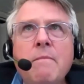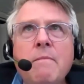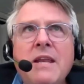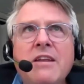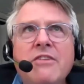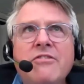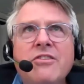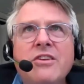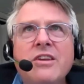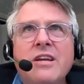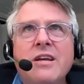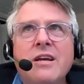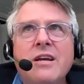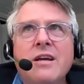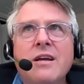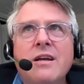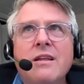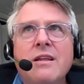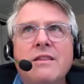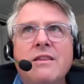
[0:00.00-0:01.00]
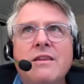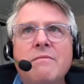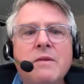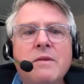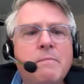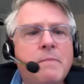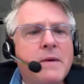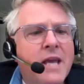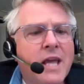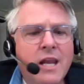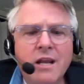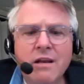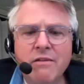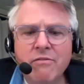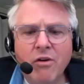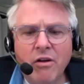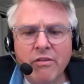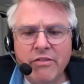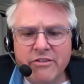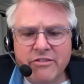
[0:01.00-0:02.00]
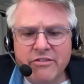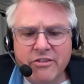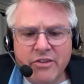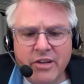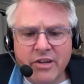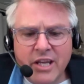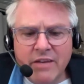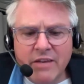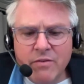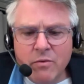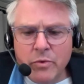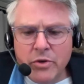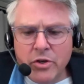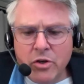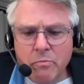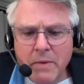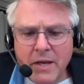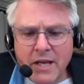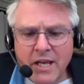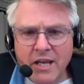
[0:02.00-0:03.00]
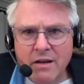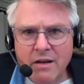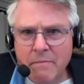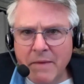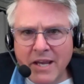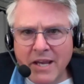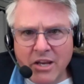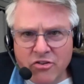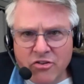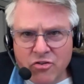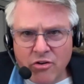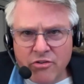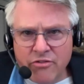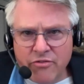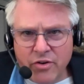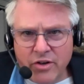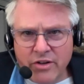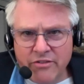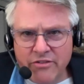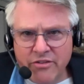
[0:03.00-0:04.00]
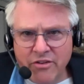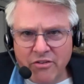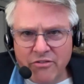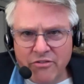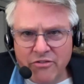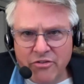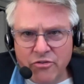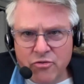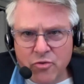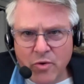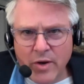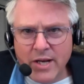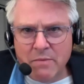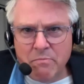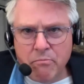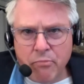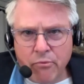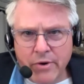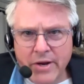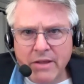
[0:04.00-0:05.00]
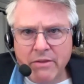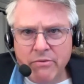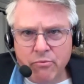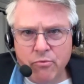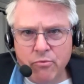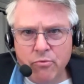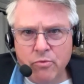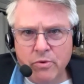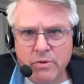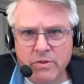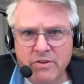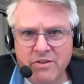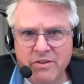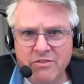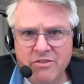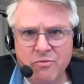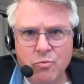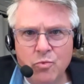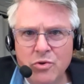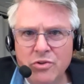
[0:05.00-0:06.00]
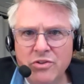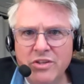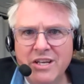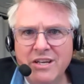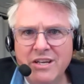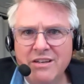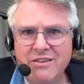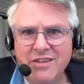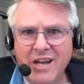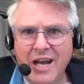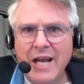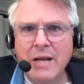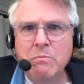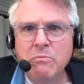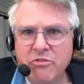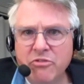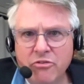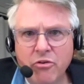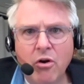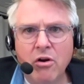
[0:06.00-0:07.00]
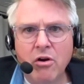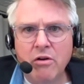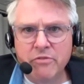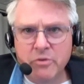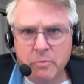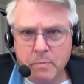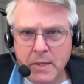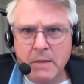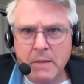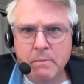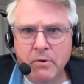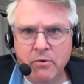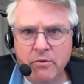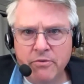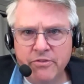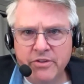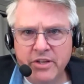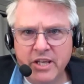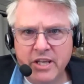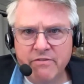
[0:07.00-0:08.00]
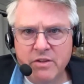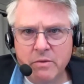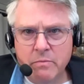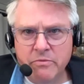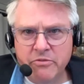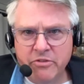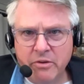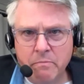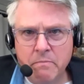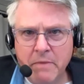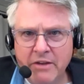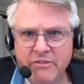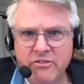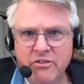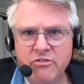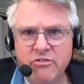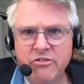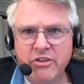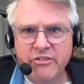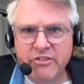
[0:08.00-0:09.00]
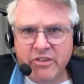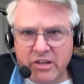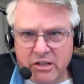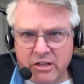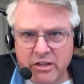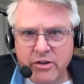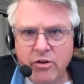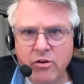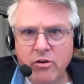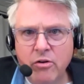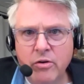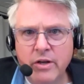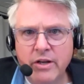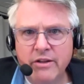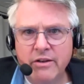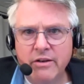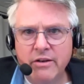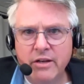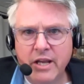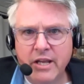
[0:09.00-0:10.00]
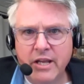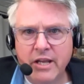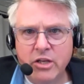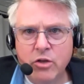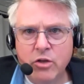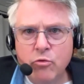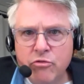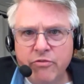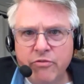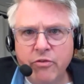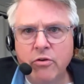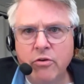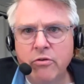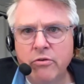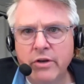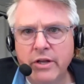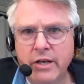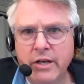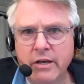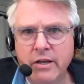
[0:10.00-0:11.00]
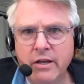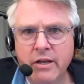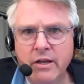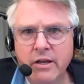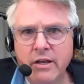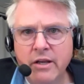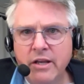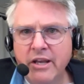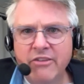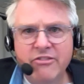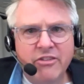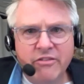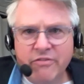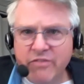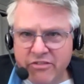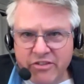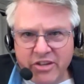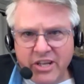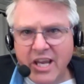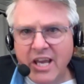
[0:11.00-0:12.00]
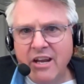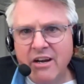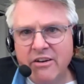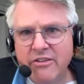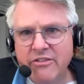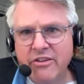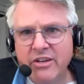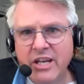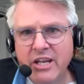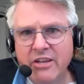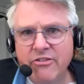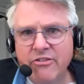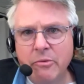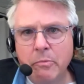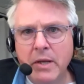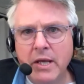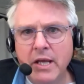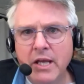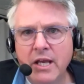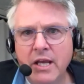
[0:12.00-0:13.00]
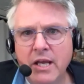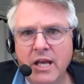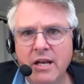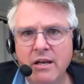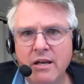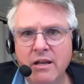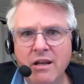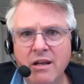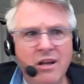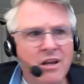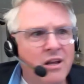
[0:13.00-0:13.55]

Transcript: I mean, it's like the beginning of all this. It's like even when you're making charts for consultants, you're trying to break through with really time-starved people to give them some message that's clear and useful and as sophisticated as it needs to be, and